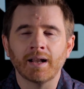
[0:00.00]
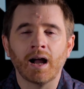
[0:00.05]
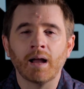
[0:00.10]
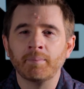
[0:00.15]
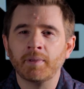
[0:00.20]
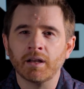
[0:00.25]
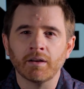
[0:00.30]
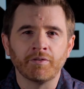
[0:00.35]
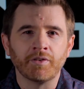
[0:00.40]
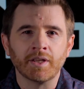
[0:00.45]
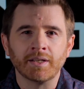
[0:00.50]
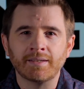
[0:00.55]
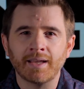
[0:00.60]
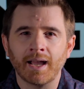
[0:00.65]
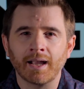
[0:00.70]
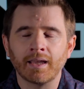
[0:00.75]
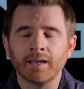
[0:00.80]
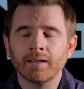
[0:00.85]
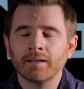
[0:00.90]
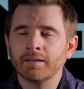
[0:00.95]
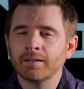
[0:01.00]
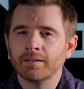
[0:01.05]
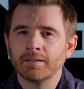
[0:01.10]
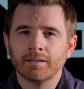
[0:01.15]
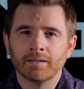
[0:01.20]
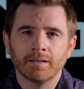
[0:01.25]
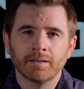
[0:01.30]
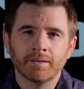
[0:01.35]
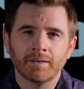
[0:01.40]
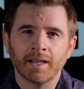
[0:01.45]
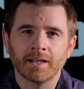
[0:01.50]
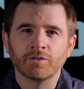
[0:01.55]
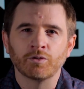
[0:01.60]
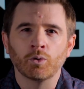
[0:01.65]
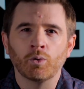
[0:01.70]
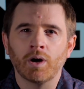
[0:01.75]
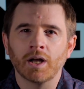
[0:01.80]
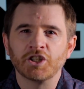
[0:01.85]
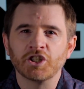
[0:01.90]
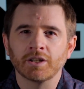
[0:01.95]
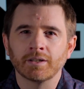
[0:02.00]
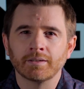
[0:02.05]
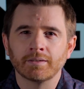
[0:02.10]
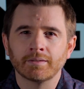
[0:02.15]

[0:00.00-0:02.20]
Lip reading: I'm here for the tech. Thanks for watching.